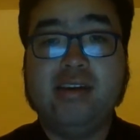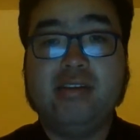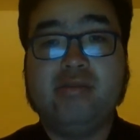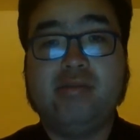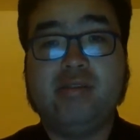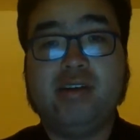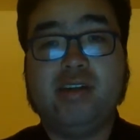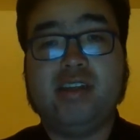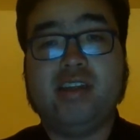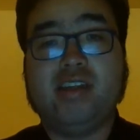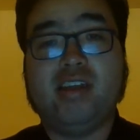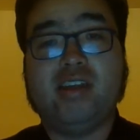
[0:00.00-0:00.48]

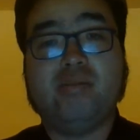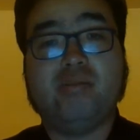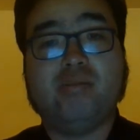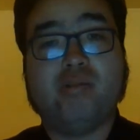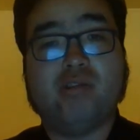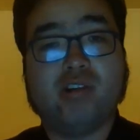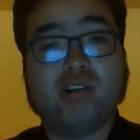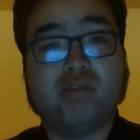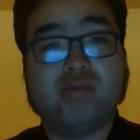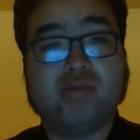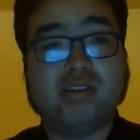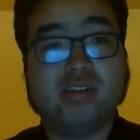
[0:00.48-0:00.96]
when the
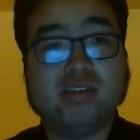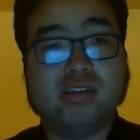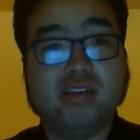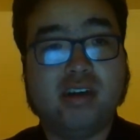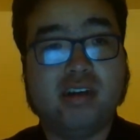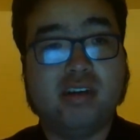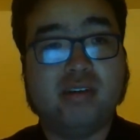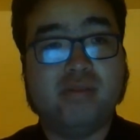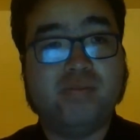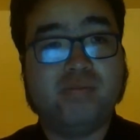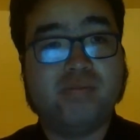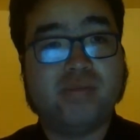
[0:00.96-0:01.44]
port was
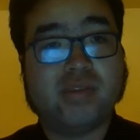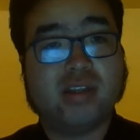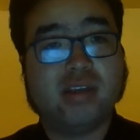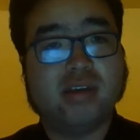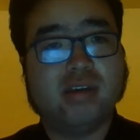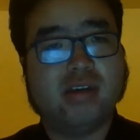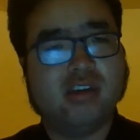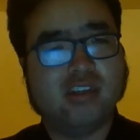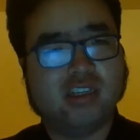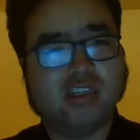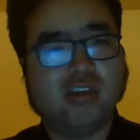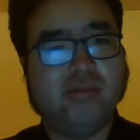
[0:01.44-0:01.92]
done,
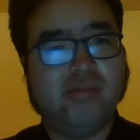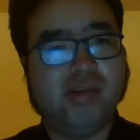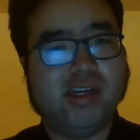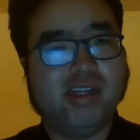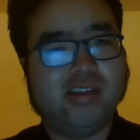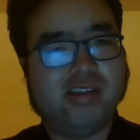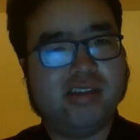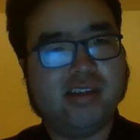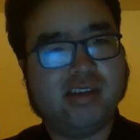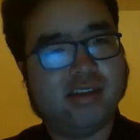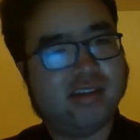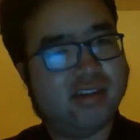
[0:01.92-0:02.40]

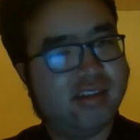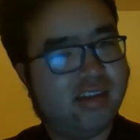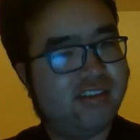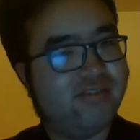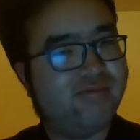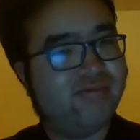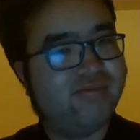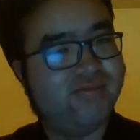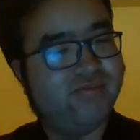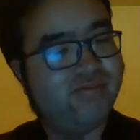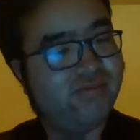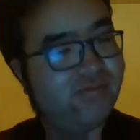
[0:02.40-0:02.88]
assuming that
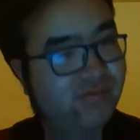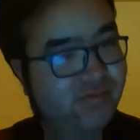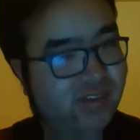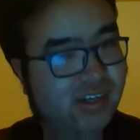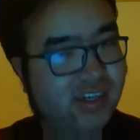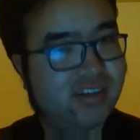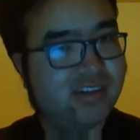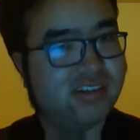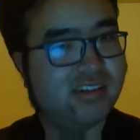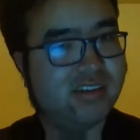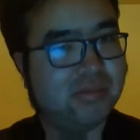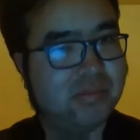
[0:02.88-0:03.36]
they
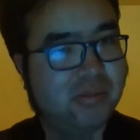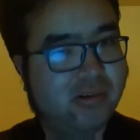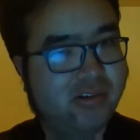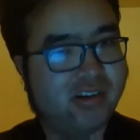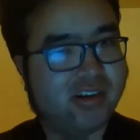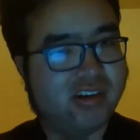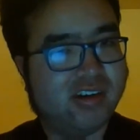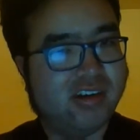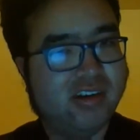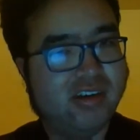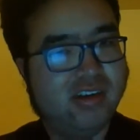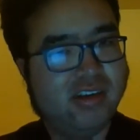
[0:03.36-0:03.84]
finished the
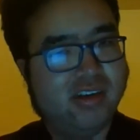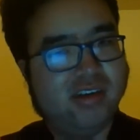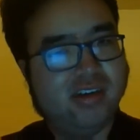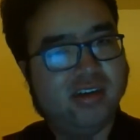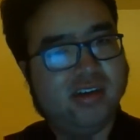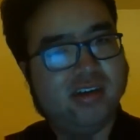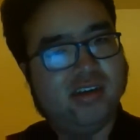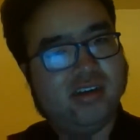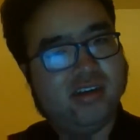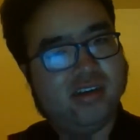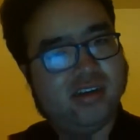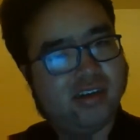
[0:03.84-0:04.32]
port,
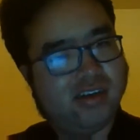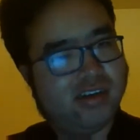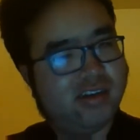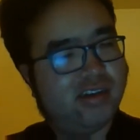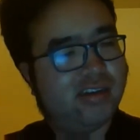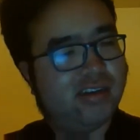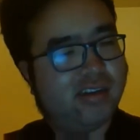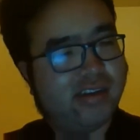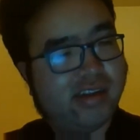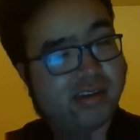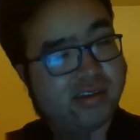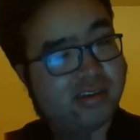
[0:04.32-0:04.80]

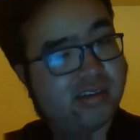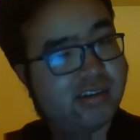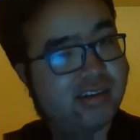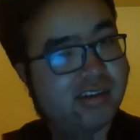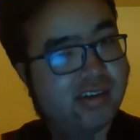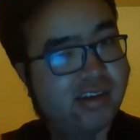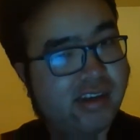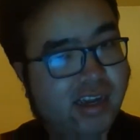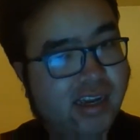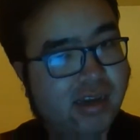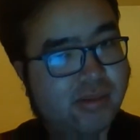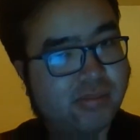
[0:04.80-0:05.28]
and that
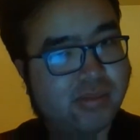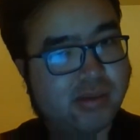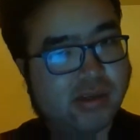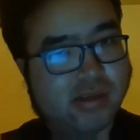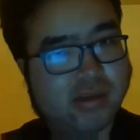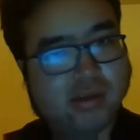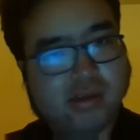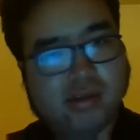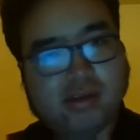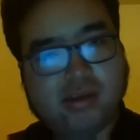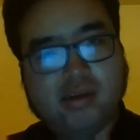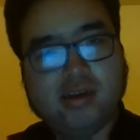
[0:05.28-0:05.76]
didn't
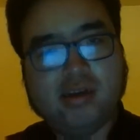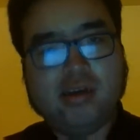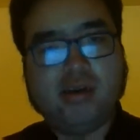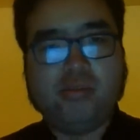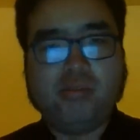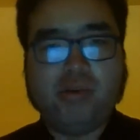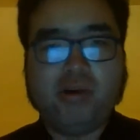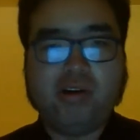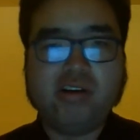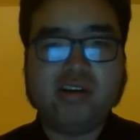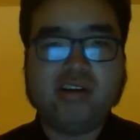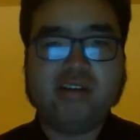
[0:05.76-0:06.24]
happen.
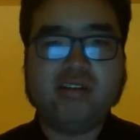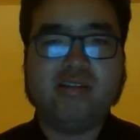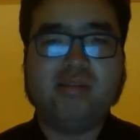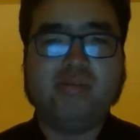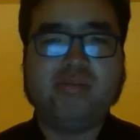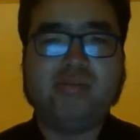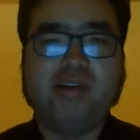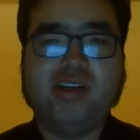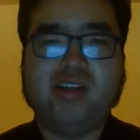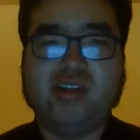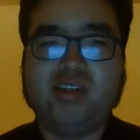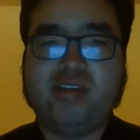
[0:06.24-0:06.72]
Part of the
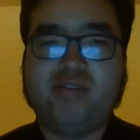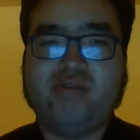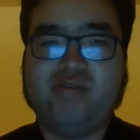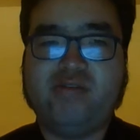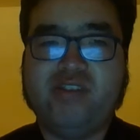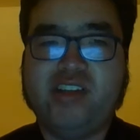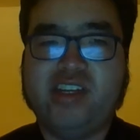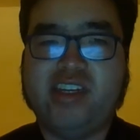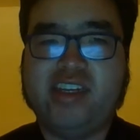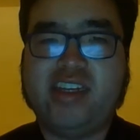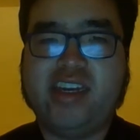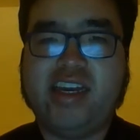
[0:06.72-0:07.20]
British
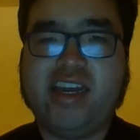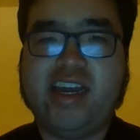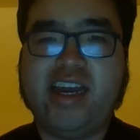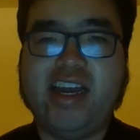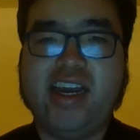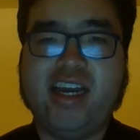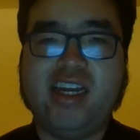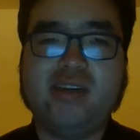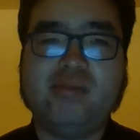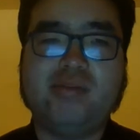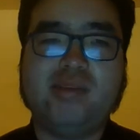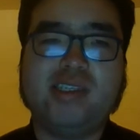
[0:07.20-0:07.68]
fleet
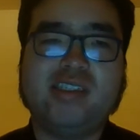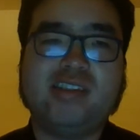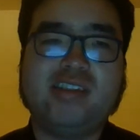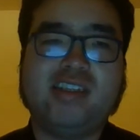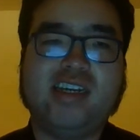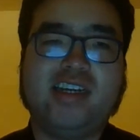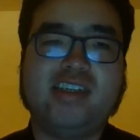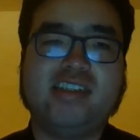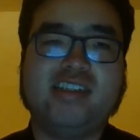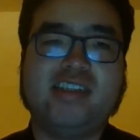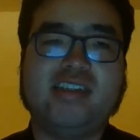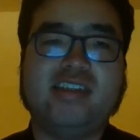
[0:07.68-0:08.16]
had to be
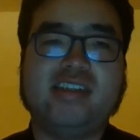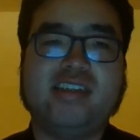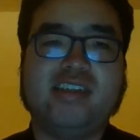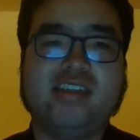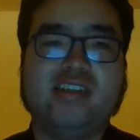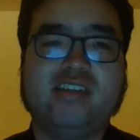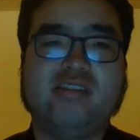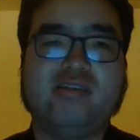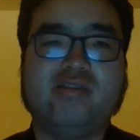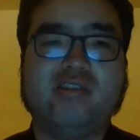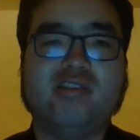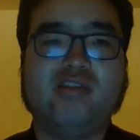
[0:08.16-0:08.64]
stationed
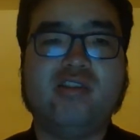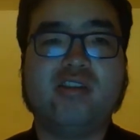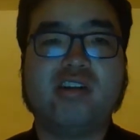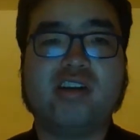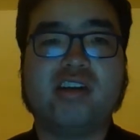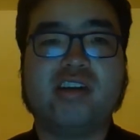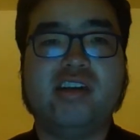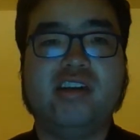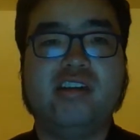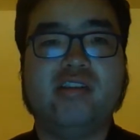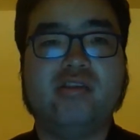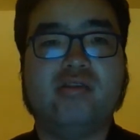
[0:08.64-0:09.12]
in New
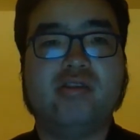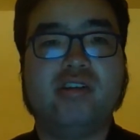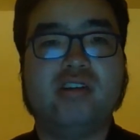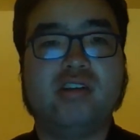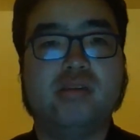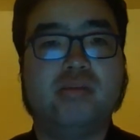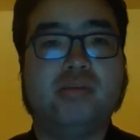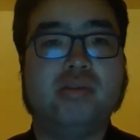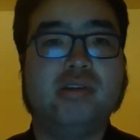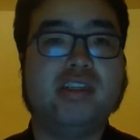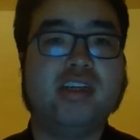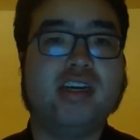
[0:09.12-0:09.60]
York in order
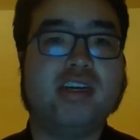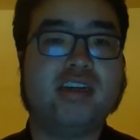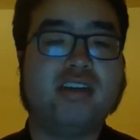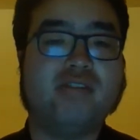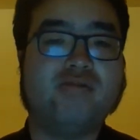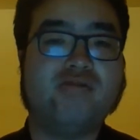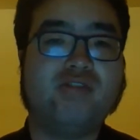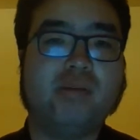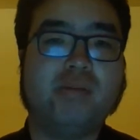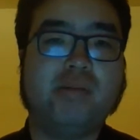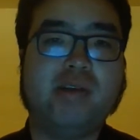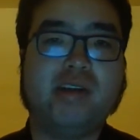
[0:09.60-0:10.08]
to protect
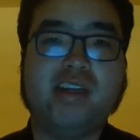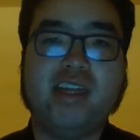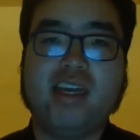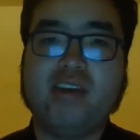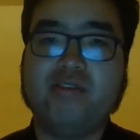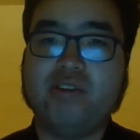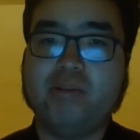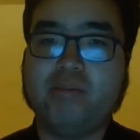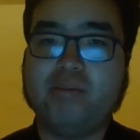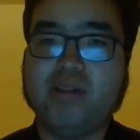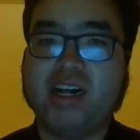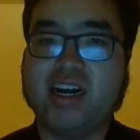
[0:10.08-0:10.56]
it from a
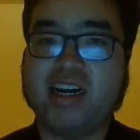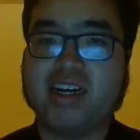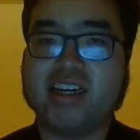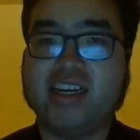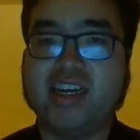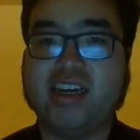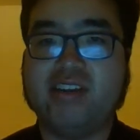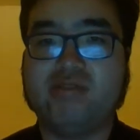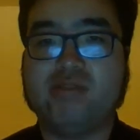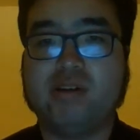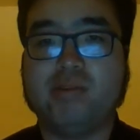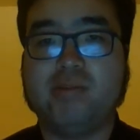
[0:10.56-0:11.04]
naval
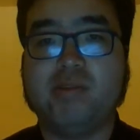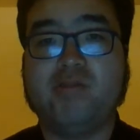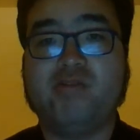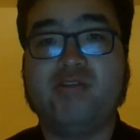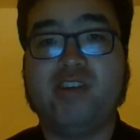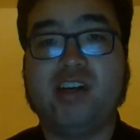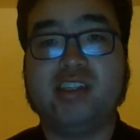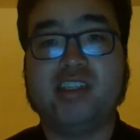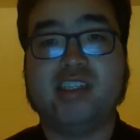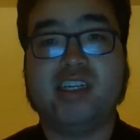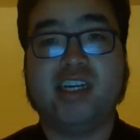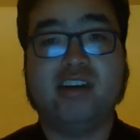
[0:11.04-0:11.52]
blockade from the
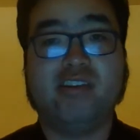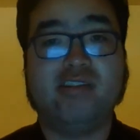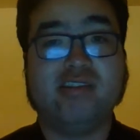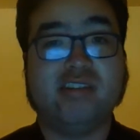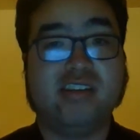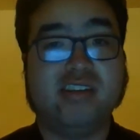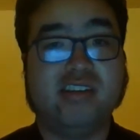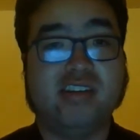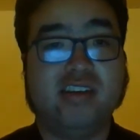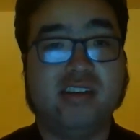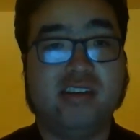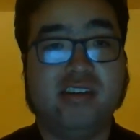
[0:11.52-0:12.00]
French
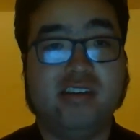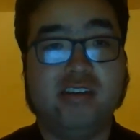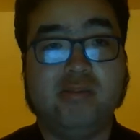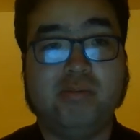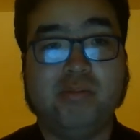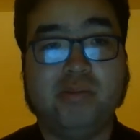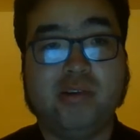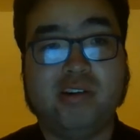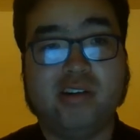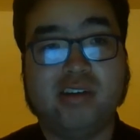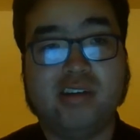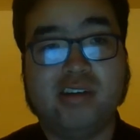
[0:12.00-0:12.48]
garrison at
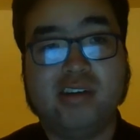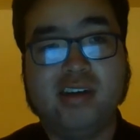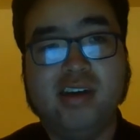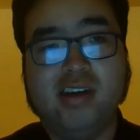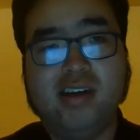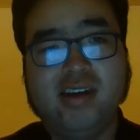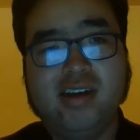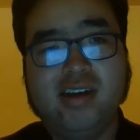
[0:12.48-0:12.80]
Newport.